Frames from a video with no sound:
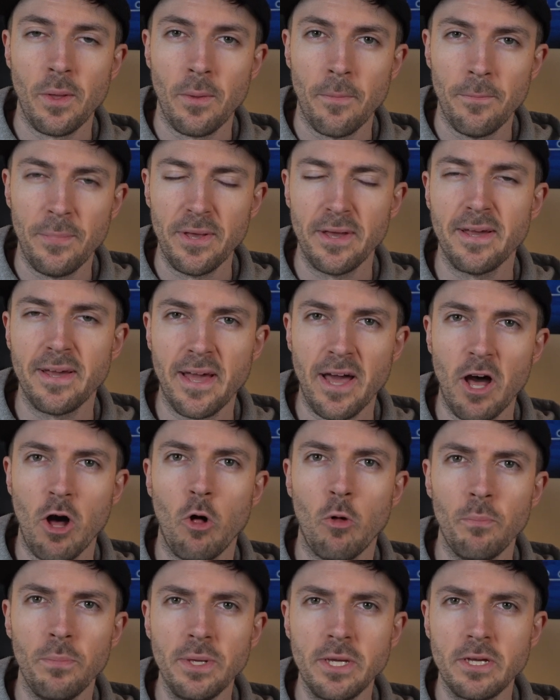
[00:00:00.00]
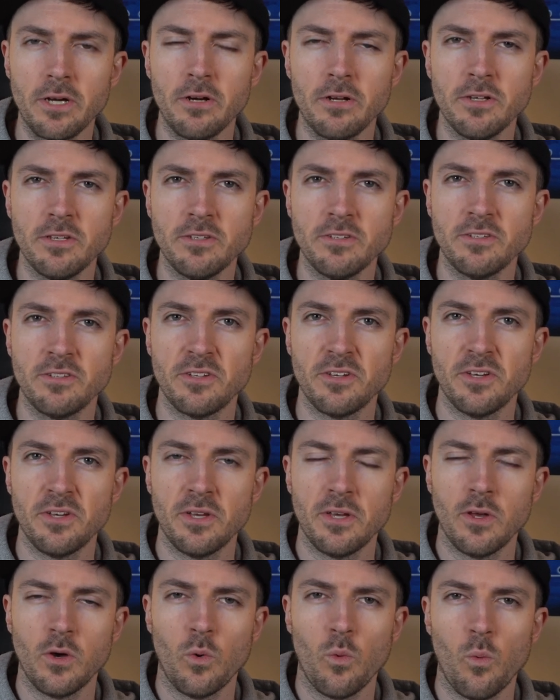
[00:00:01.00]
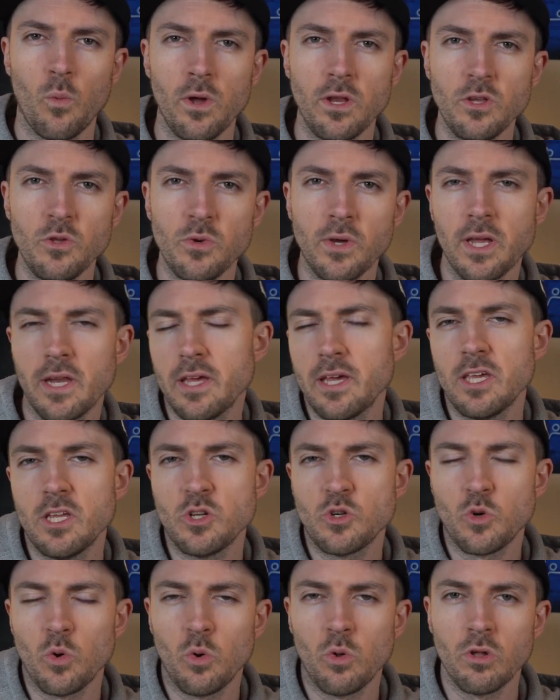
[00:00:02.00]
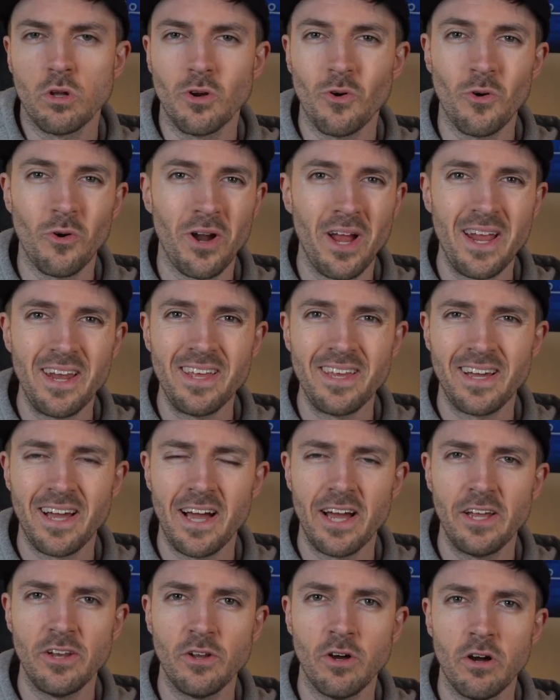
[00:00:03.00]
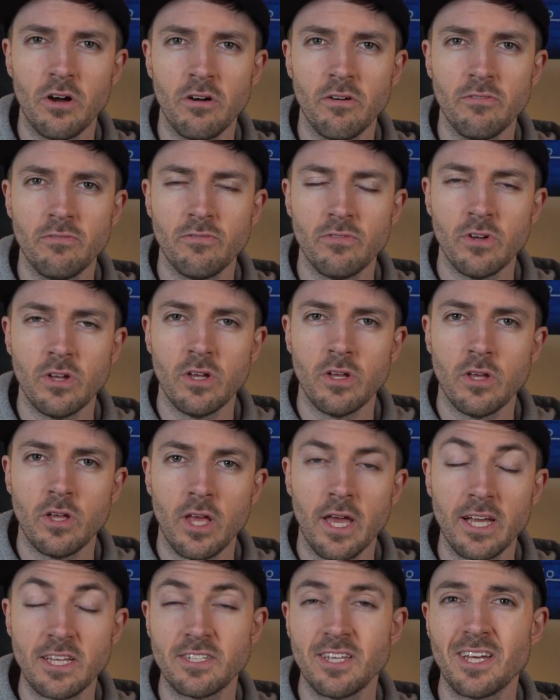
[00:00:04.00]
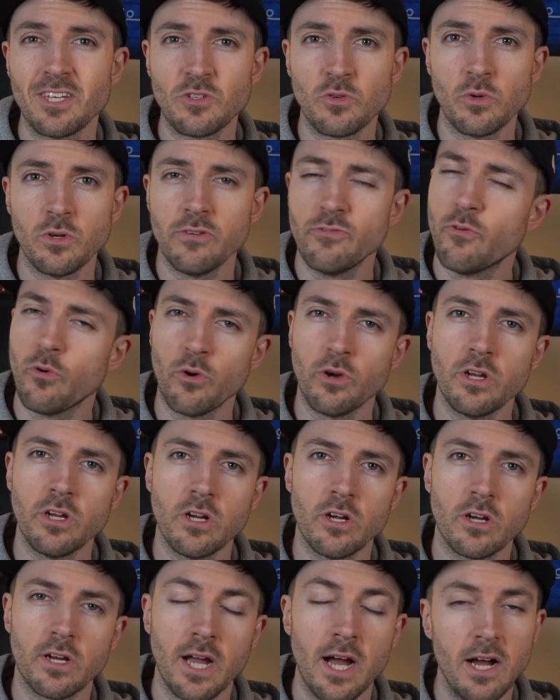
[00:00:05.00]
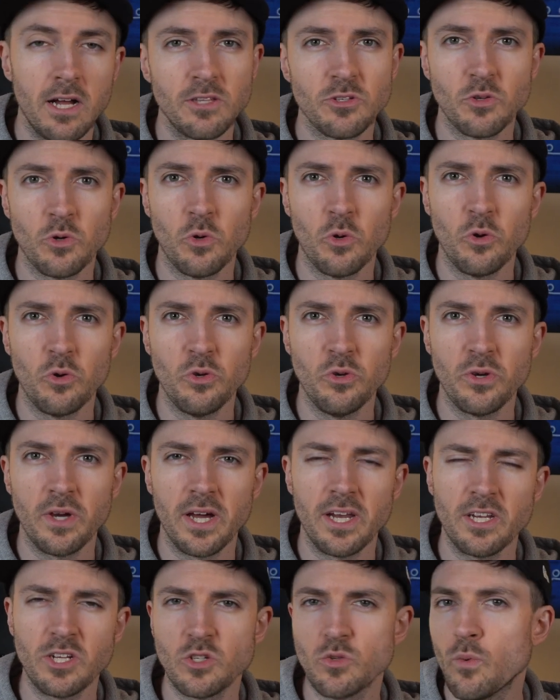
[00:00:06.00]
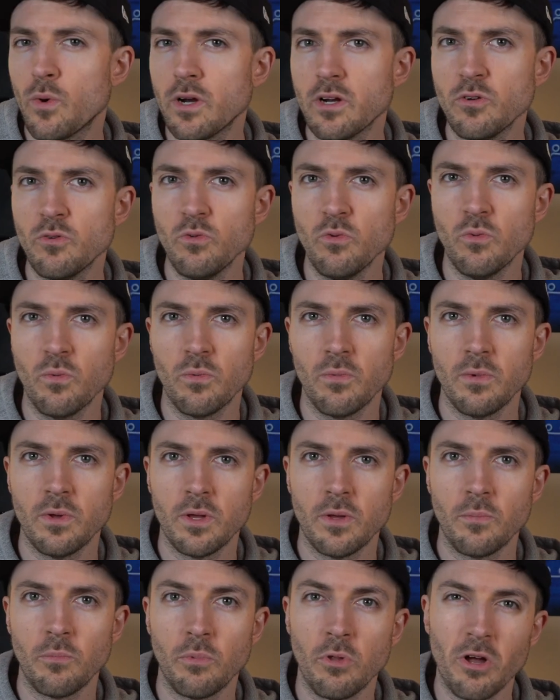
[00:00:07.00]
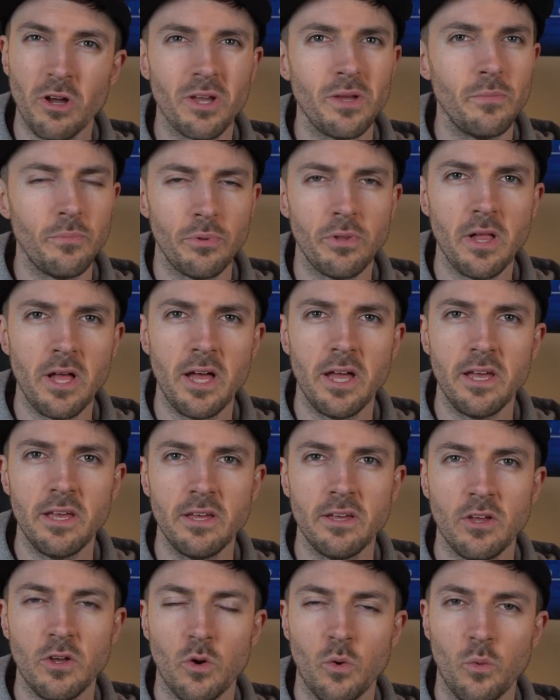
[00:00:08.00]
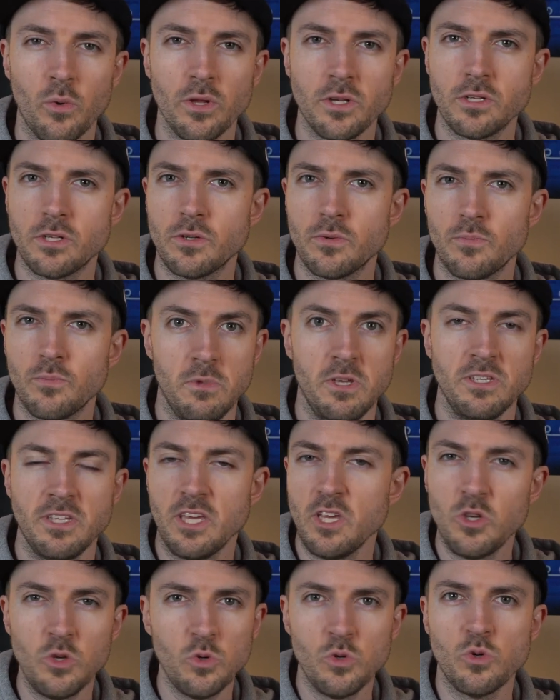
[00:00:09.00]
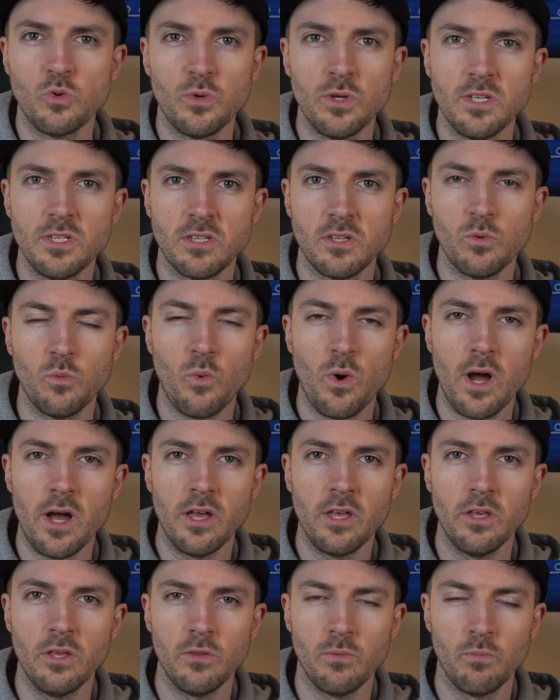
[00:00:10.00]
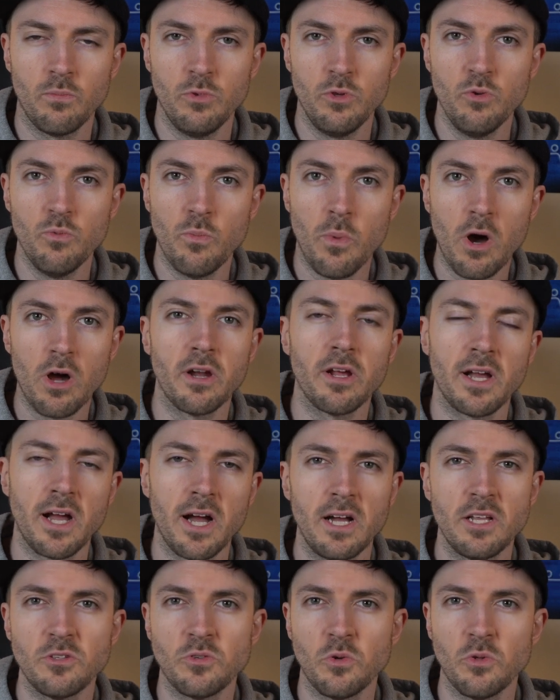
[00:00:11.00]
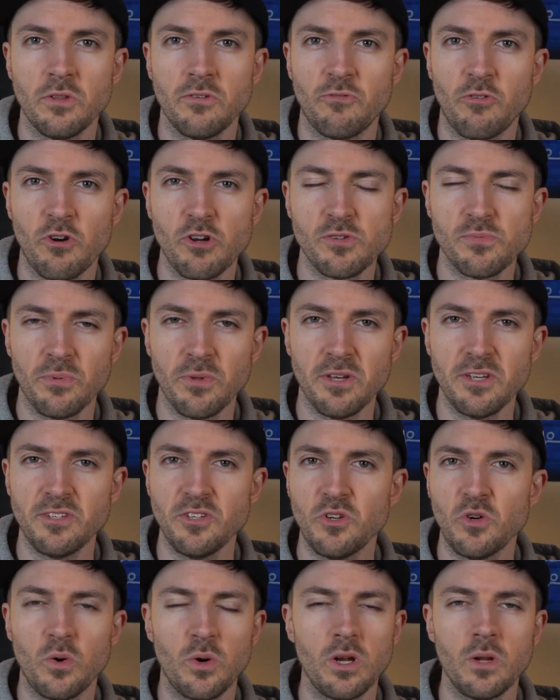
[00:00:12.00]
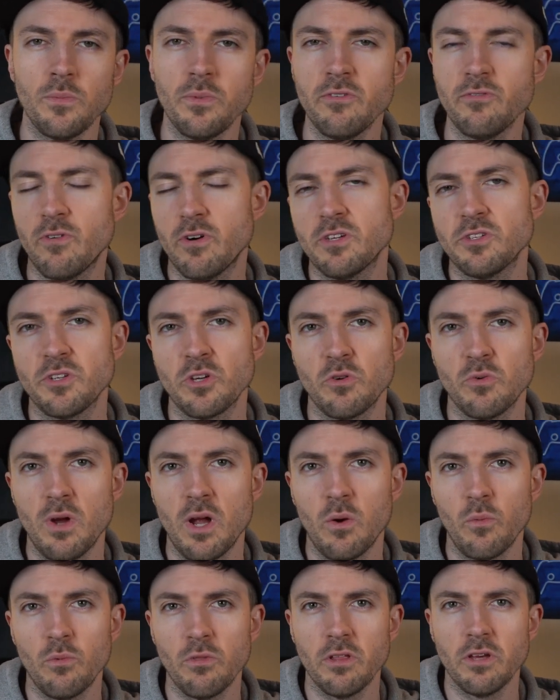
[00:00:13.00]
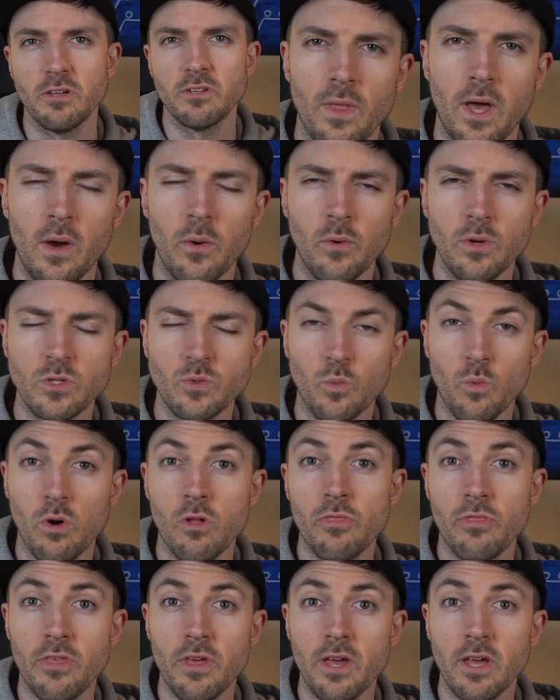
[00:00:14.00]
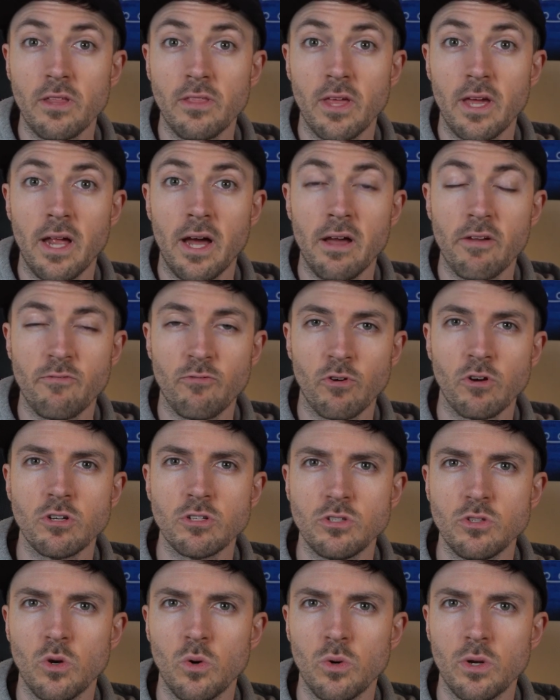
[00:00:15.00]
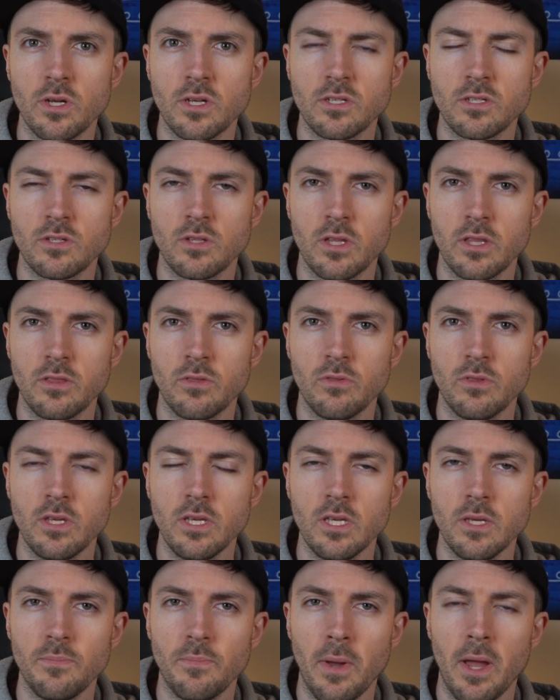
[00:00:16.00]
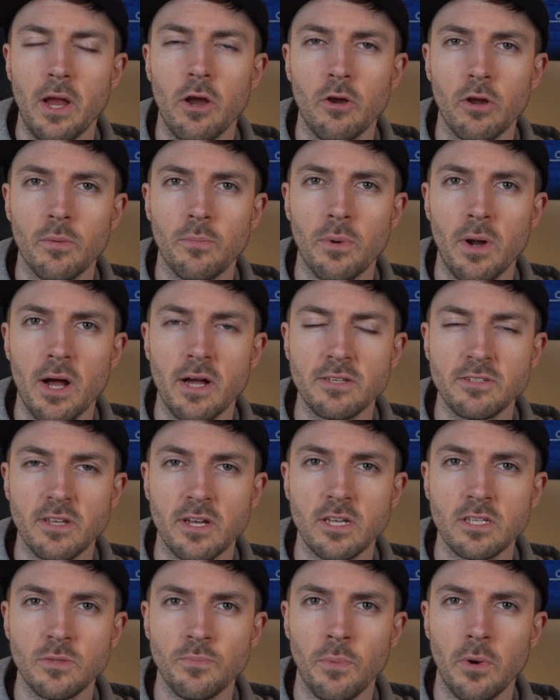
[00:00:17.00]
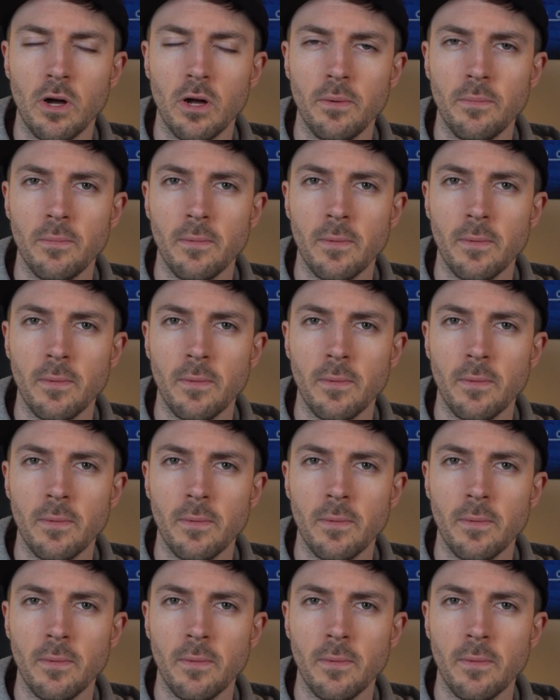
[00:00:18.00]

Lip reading: big help, because when you get a controller or any kind of accessory for your console, you kind of just want to plug and play, which is a huge reason why you bought a console in the first place. You don't want to be fussing around with it. That was one thing that I first noticed, the pairing process, but